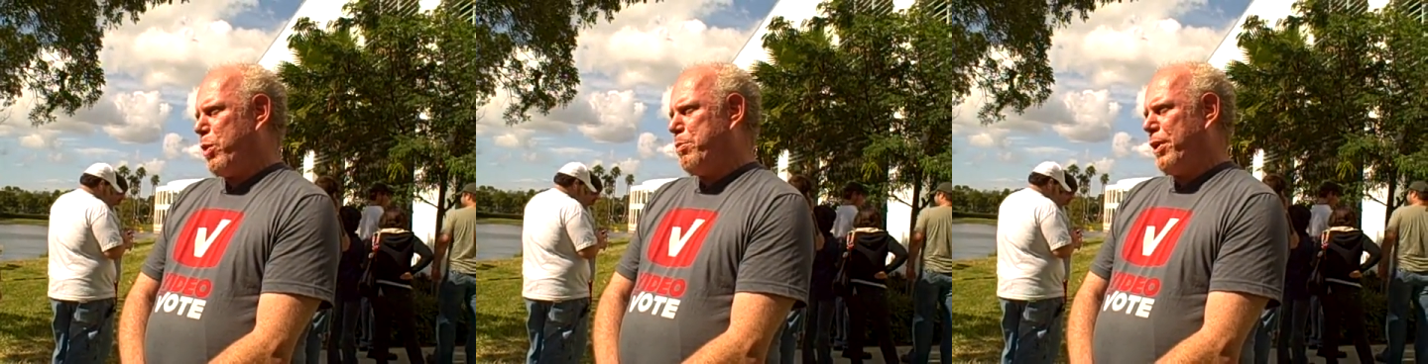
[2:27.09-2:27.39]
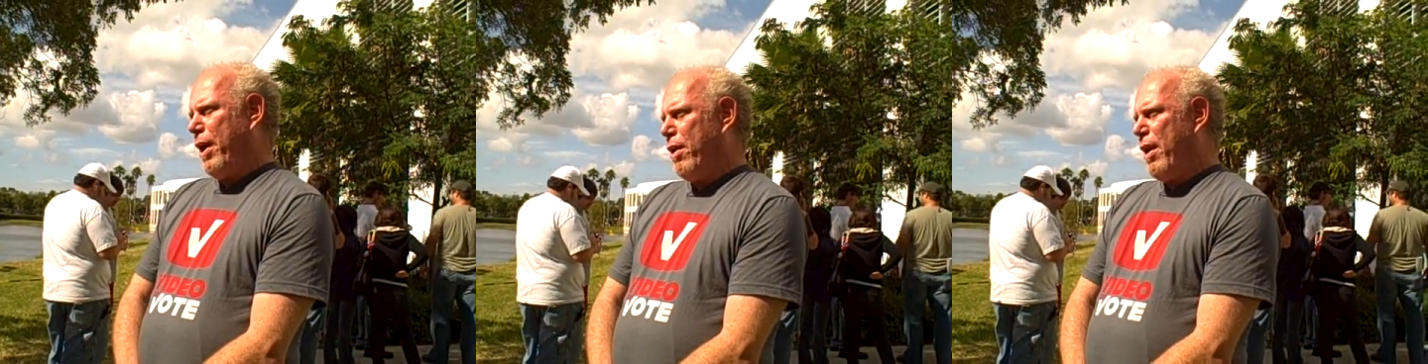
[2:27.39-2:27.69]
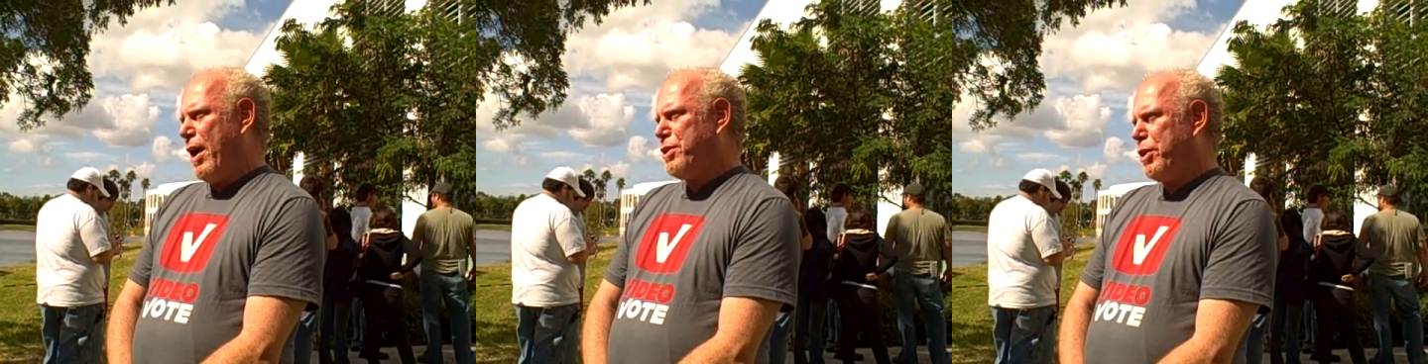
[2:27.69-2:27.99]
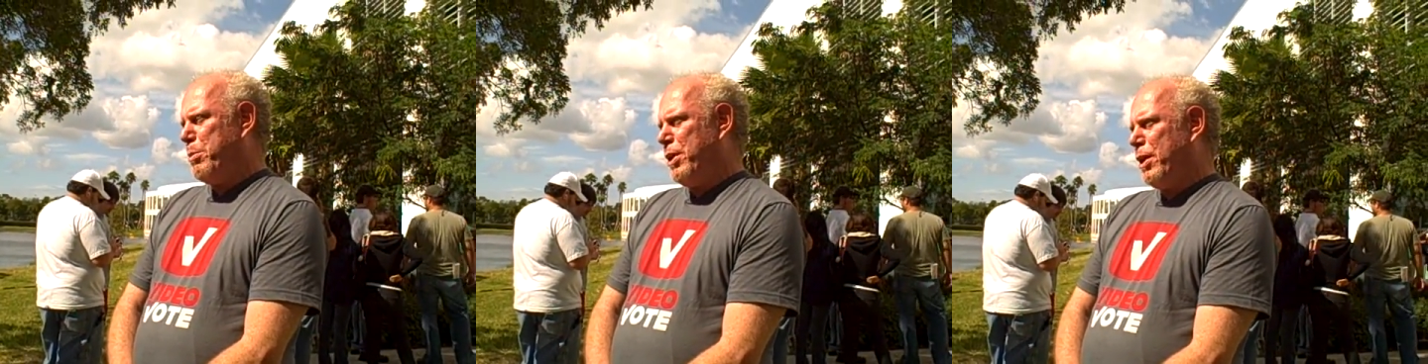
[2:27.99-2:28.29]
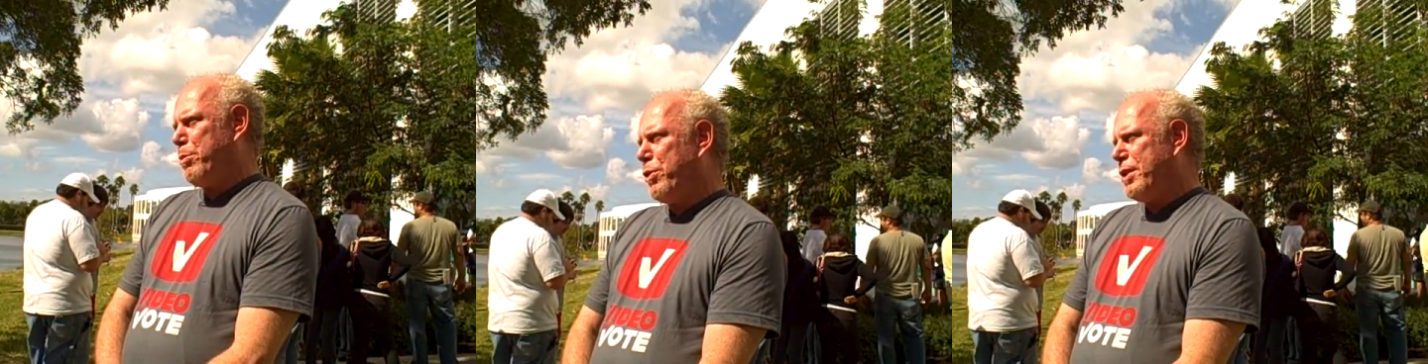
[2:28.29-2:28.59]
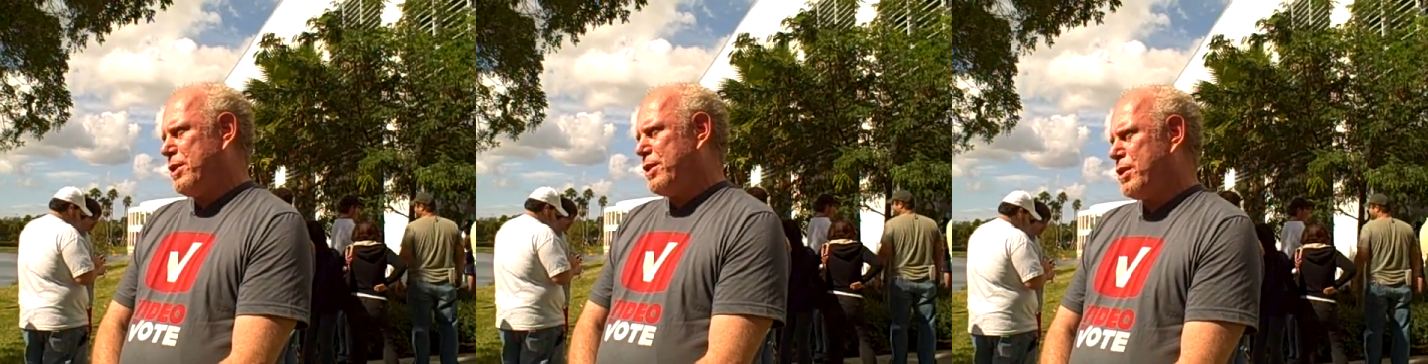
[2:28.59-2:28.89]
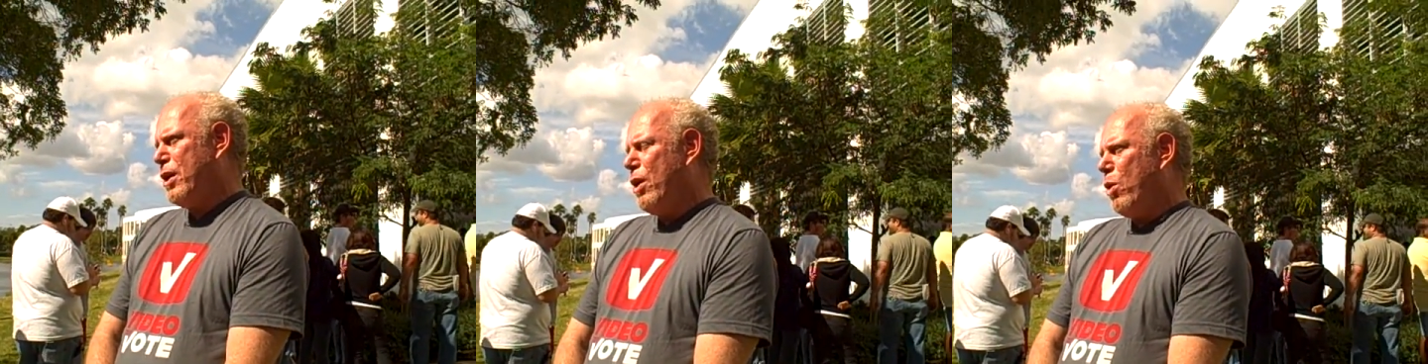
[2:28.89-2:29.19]
We plan on actually being a
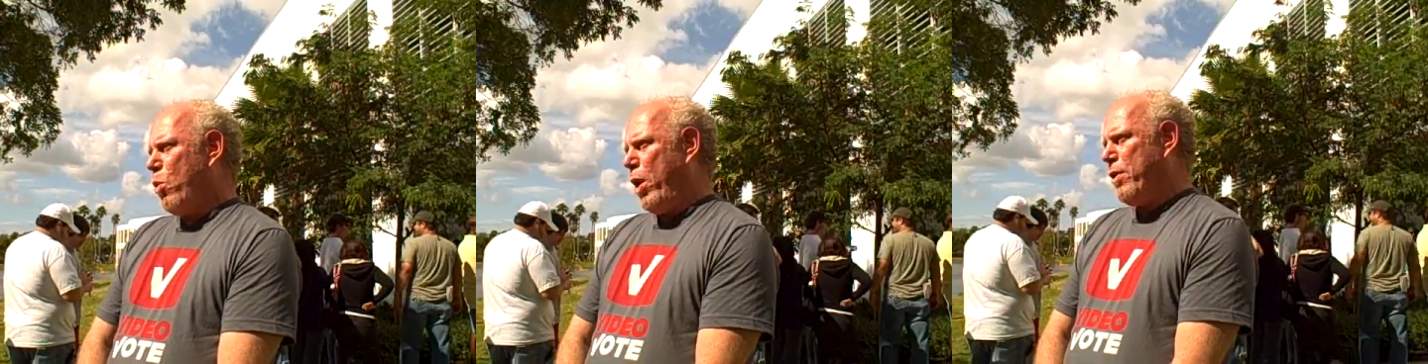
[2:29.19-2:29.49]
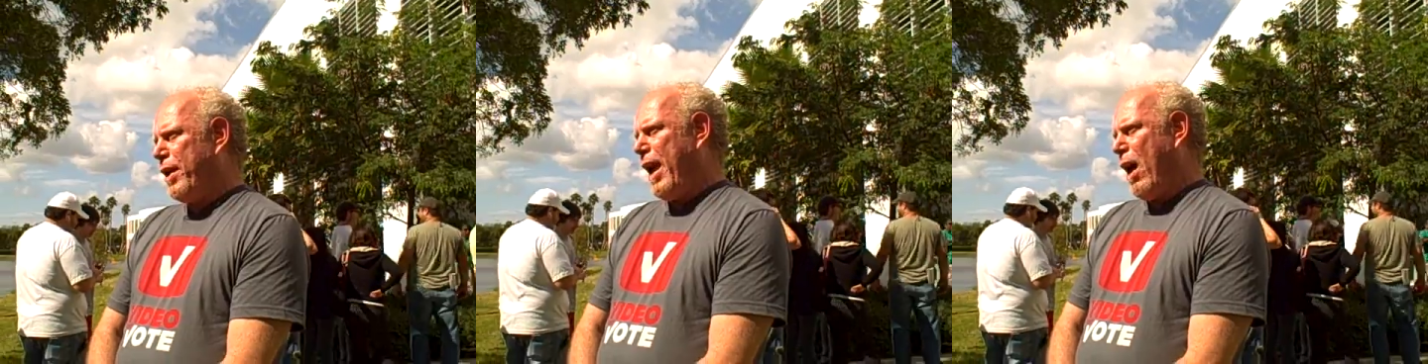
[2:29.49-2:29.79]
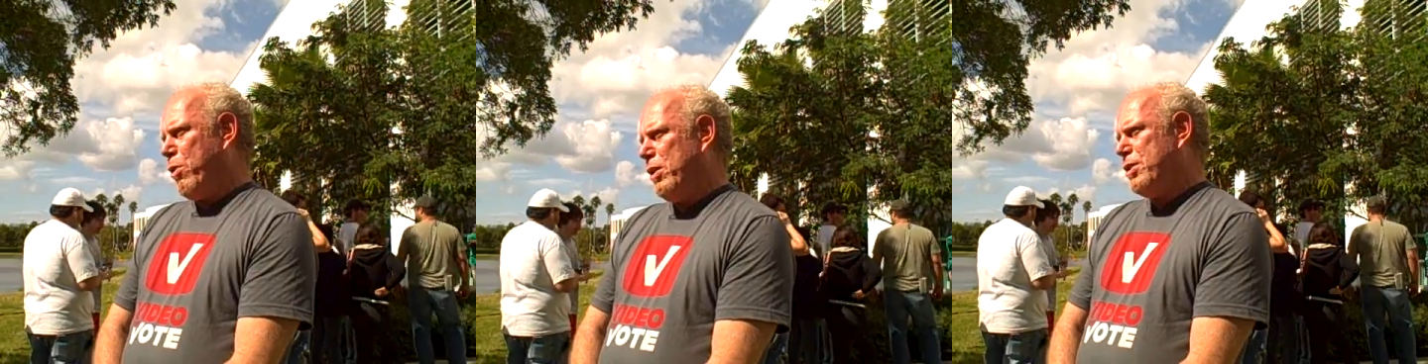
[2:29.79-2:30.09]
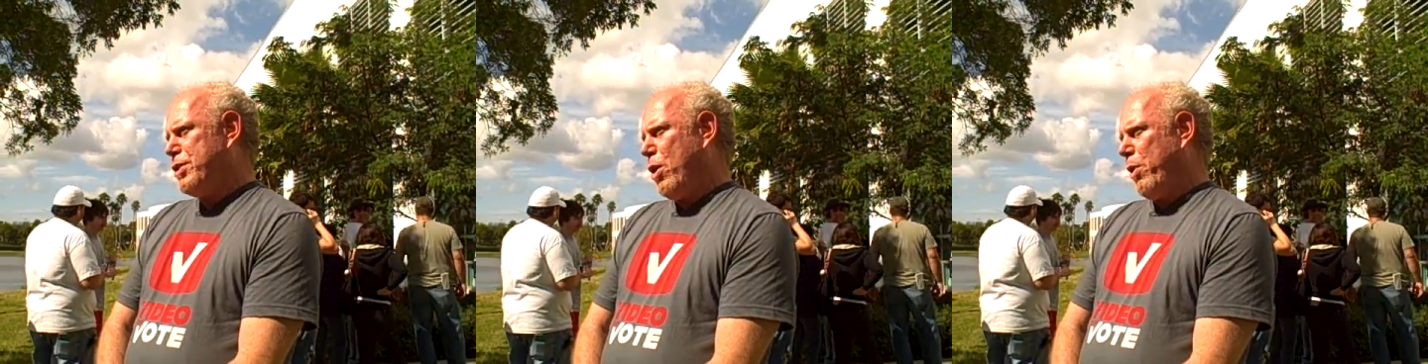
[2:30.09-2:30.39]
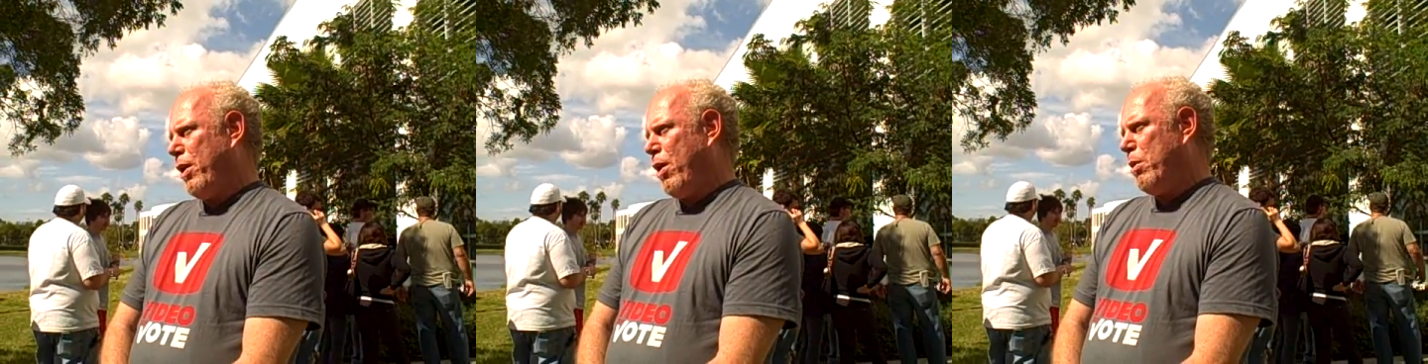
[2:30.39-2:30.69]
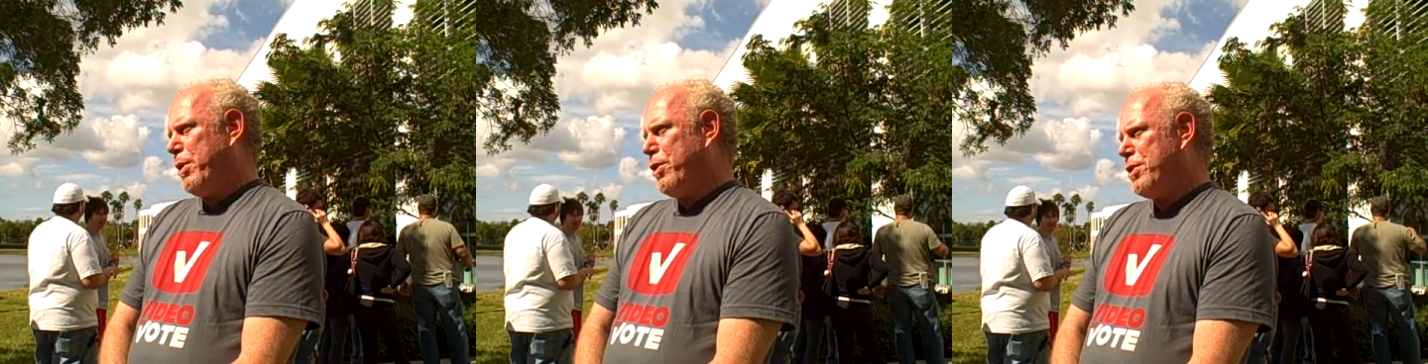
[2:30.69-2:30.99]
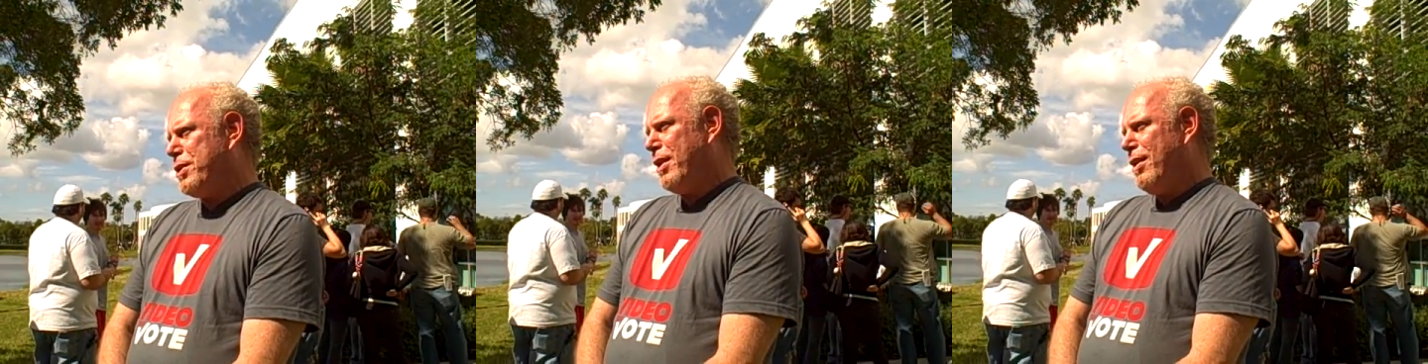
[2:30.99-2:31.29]
presence where the counting is going on,
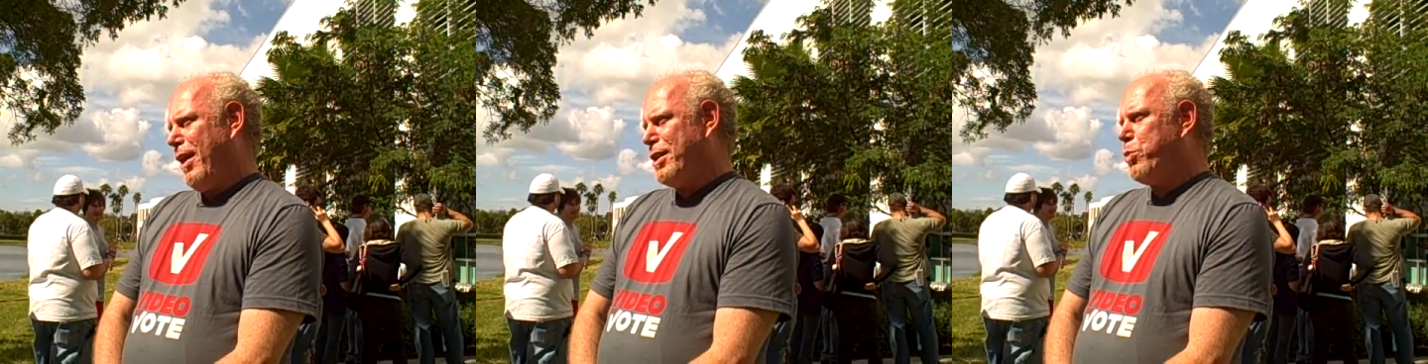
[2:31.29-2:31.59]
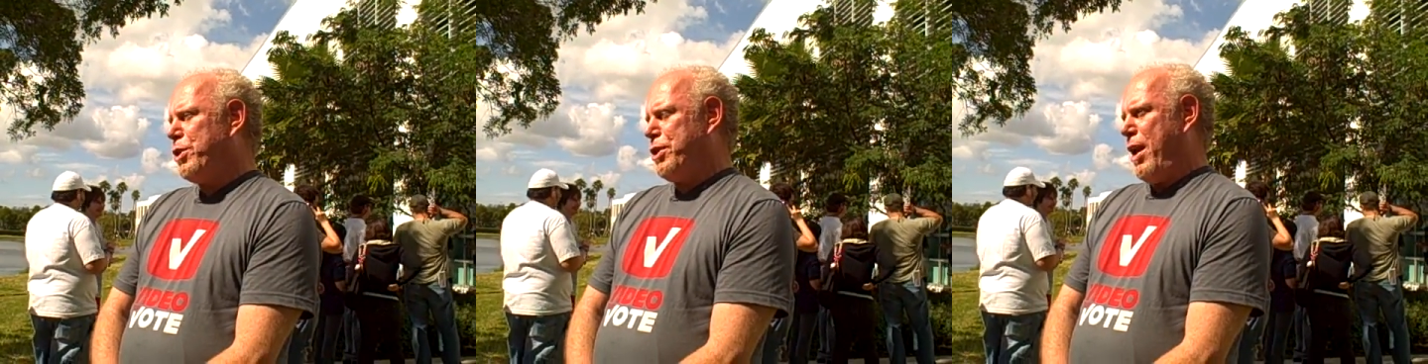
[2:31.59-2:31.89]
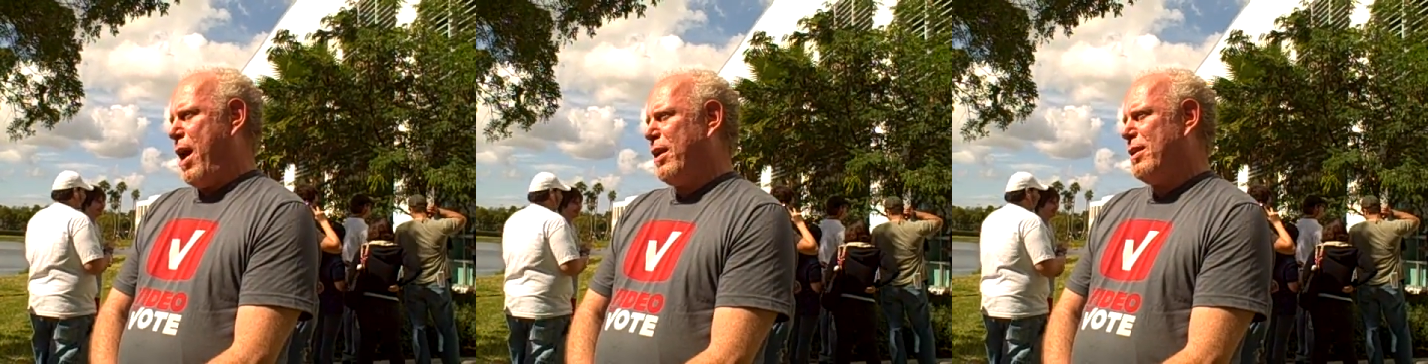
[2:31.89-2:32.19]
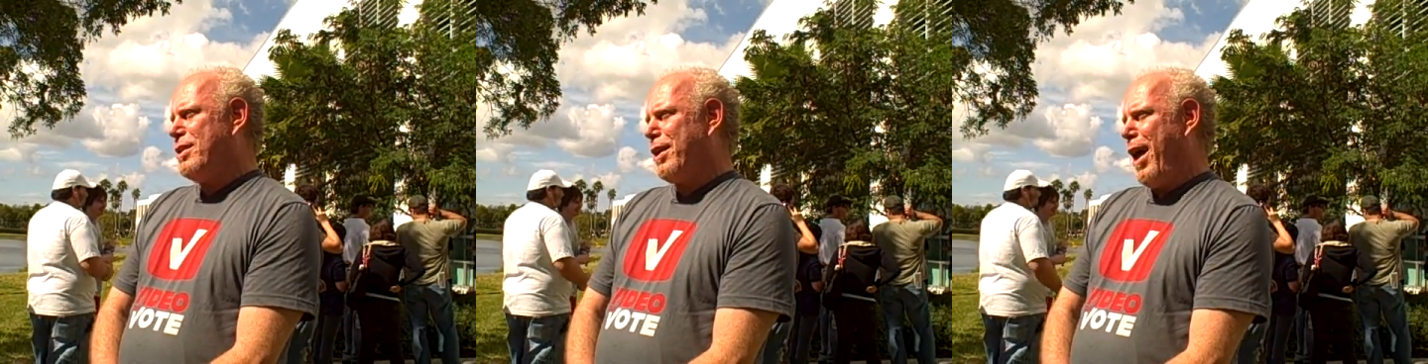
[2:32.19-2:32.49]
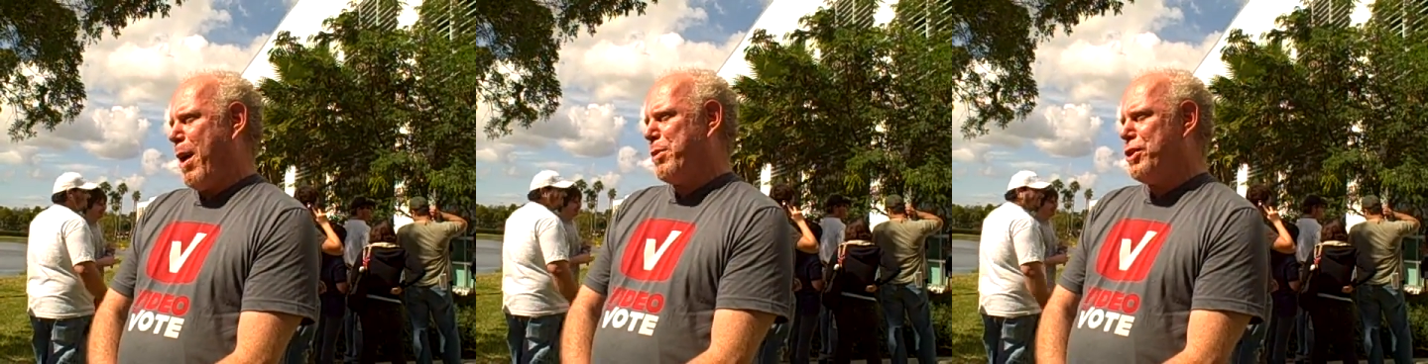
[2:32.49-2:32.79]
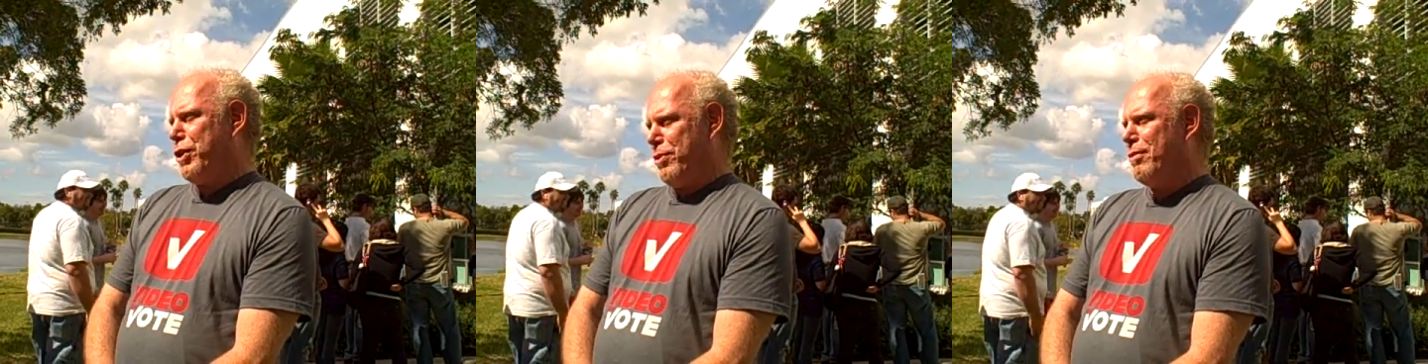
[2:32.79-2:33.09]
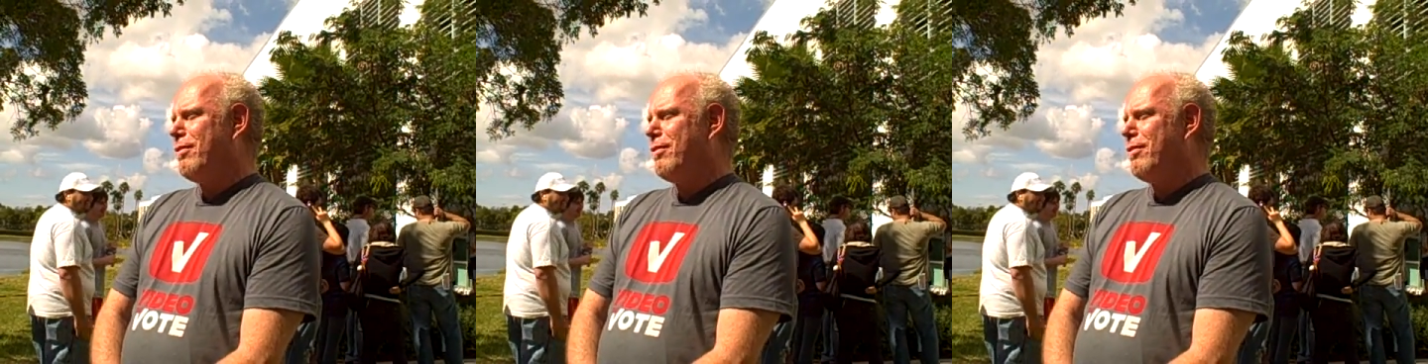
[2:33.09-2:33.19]
because that's where shenanigans can happen too.